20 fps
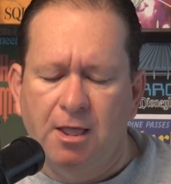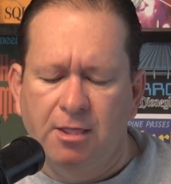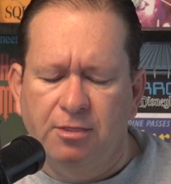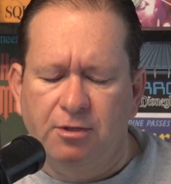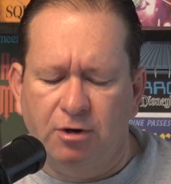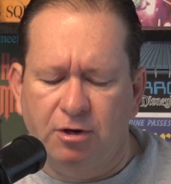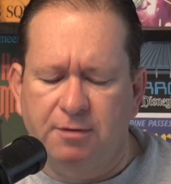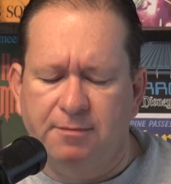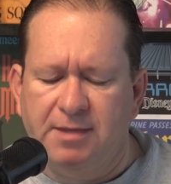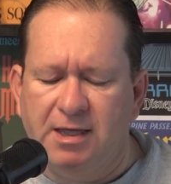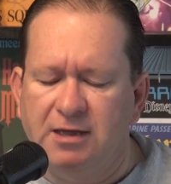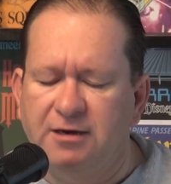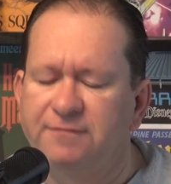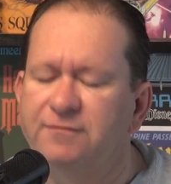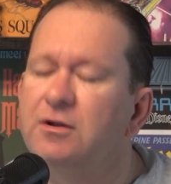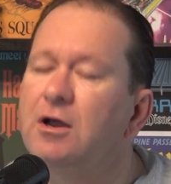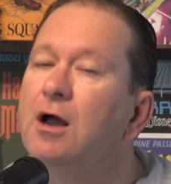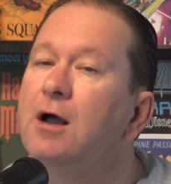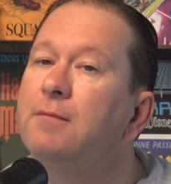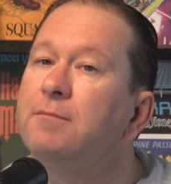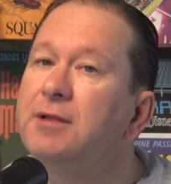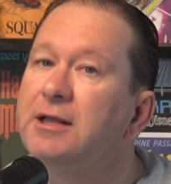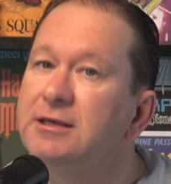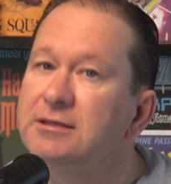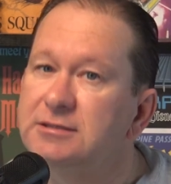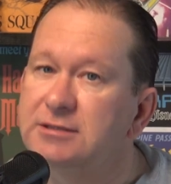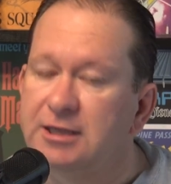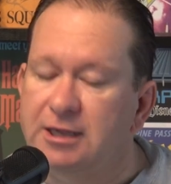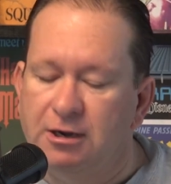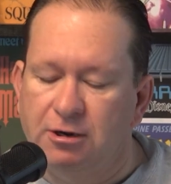Their command of
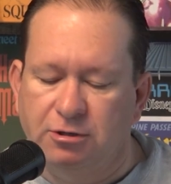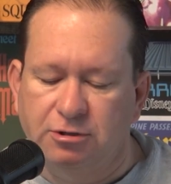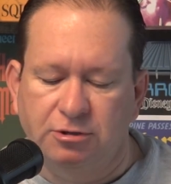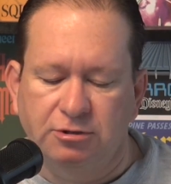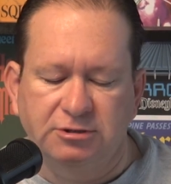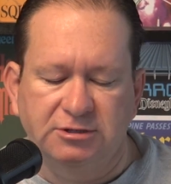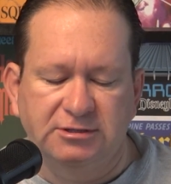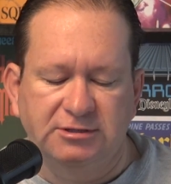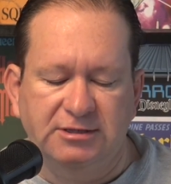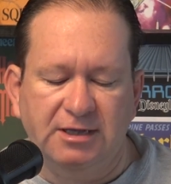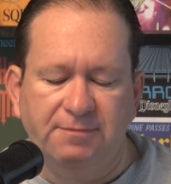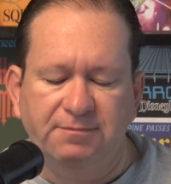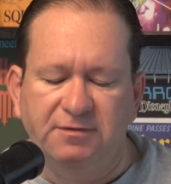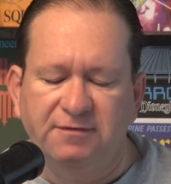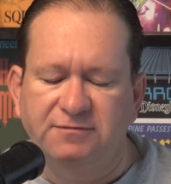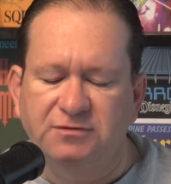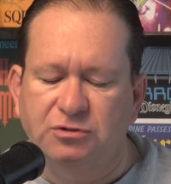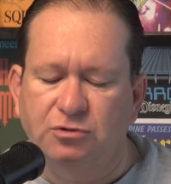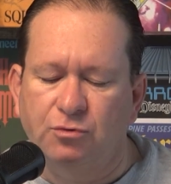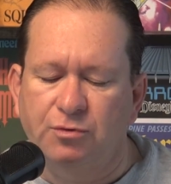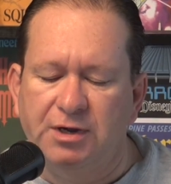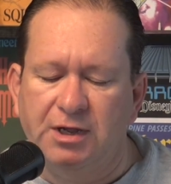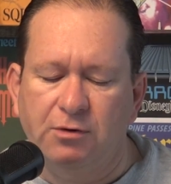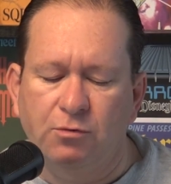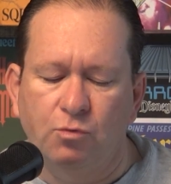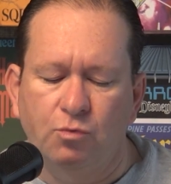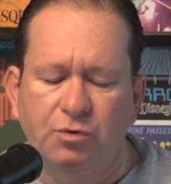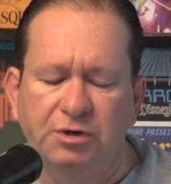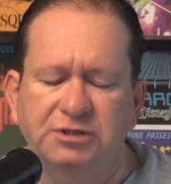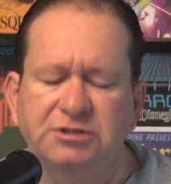complex characters, depth of story,
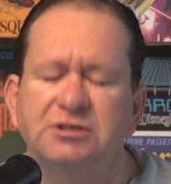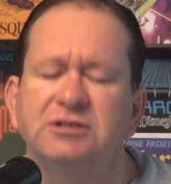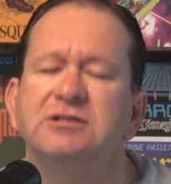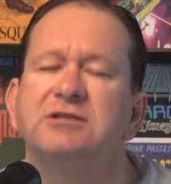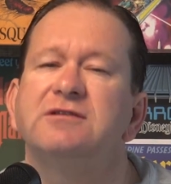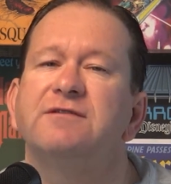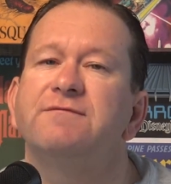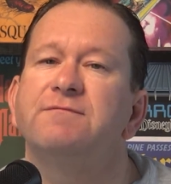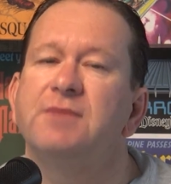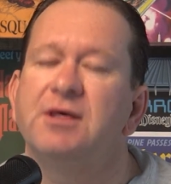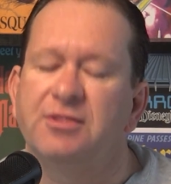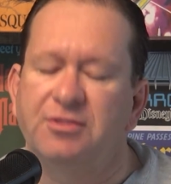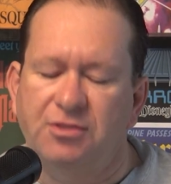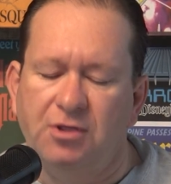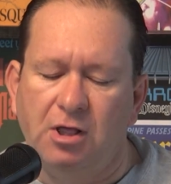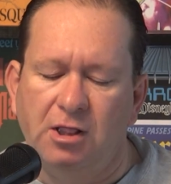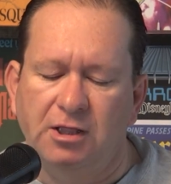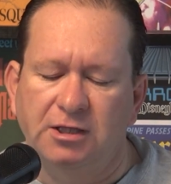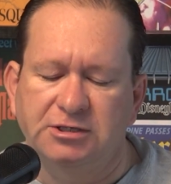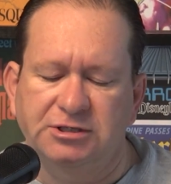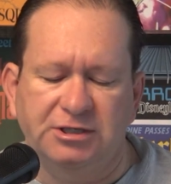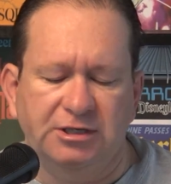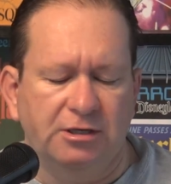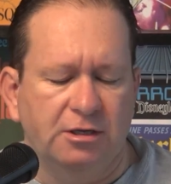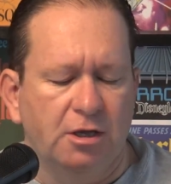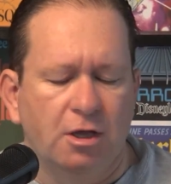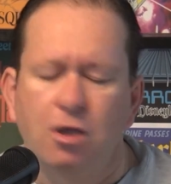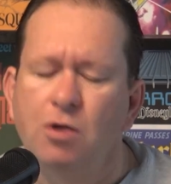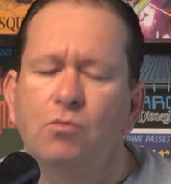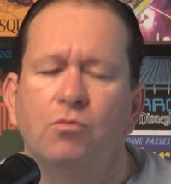and richness of mythology
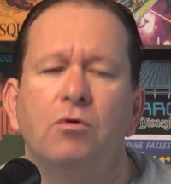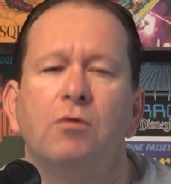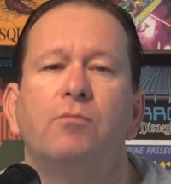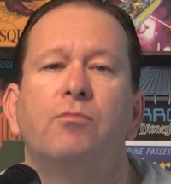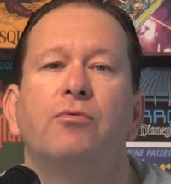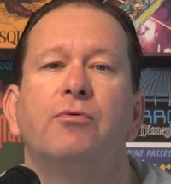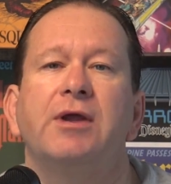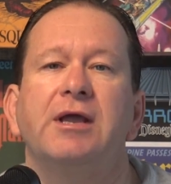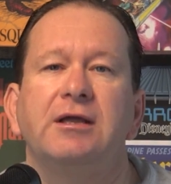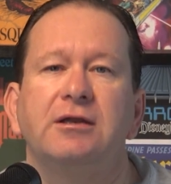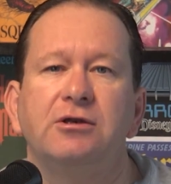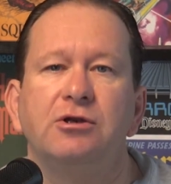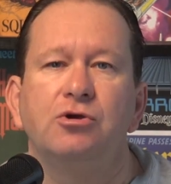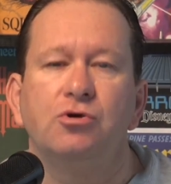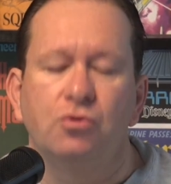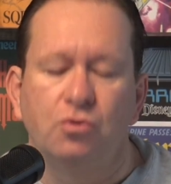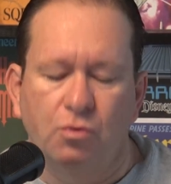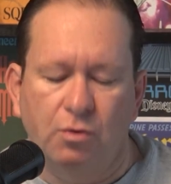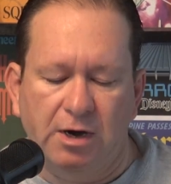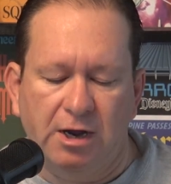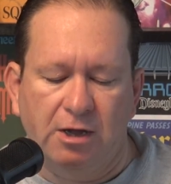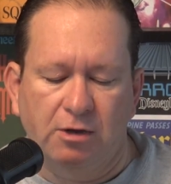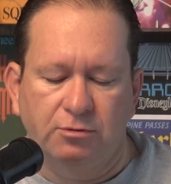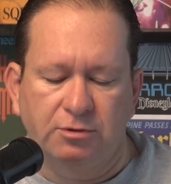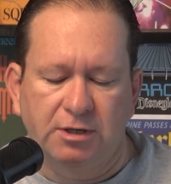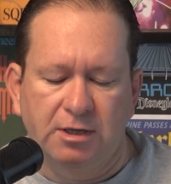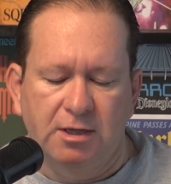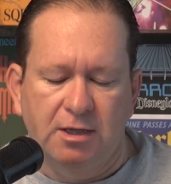will break new ground